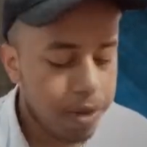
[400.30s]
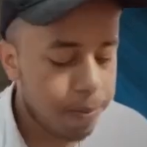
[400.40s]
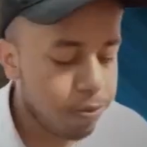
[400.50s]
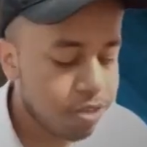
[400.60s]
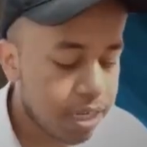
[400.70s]
we
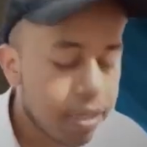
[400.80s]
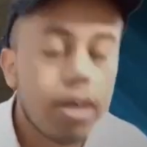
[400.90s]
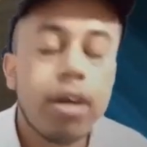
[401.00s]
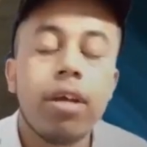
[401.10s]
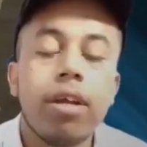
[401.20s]
have to check the
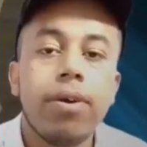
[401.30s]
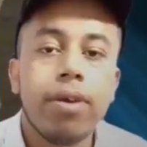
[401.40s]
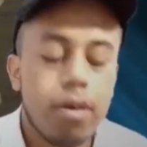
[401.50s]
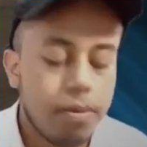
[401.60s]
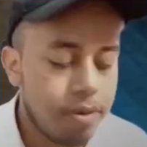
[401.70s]

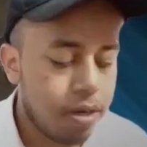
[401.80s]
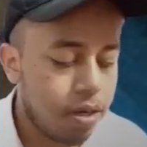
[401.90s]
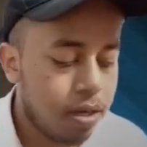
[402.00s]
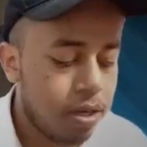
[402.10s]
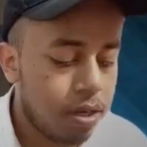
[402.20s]
continuity of
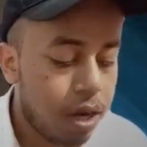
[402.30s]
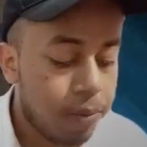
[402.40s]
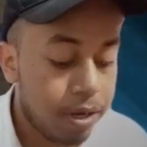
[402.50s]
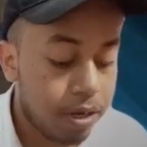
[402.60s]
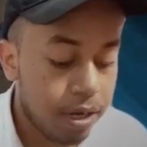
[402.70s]
uh,
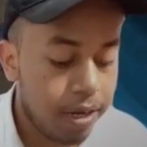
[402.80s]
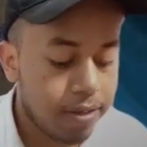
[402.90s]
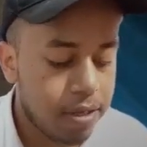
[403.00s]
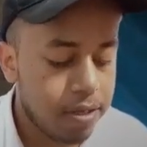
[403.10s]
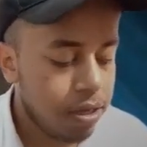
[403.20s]
our
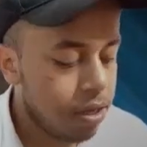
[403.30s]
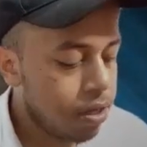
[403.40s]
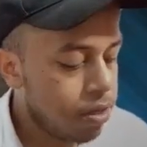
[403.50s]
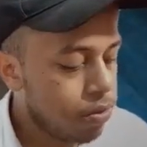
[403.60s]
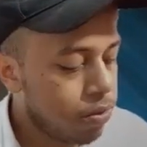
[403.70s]
connection.
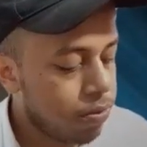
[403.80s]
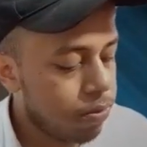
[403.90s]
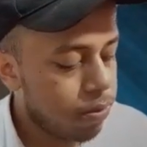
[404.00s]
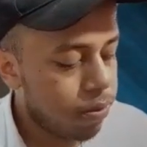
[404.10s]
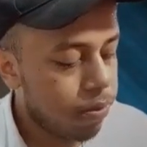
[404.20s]
So
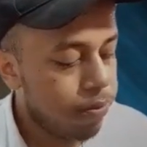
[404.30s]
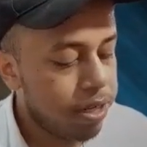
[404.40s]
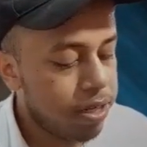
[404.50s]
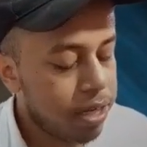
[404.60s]
we